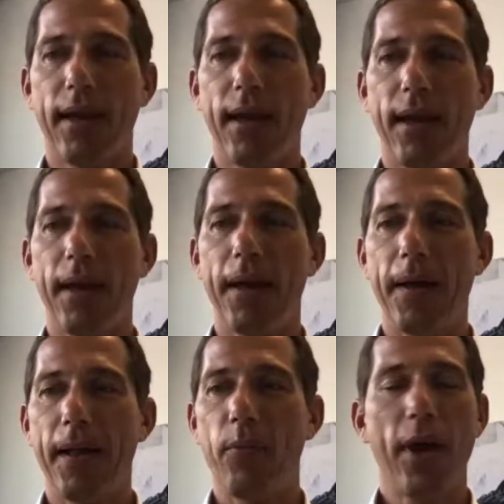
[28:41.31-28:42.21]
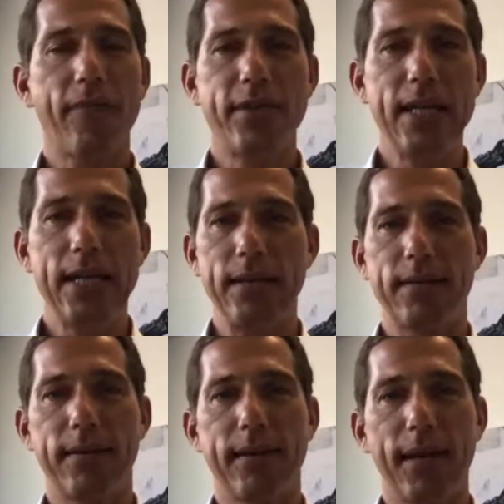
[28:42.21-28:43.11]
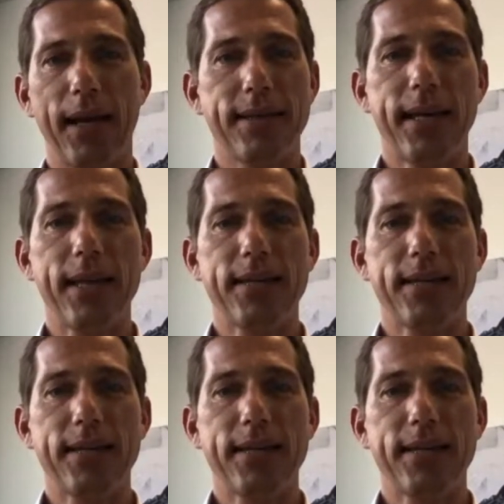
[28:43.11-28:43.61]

We have seen it. A skid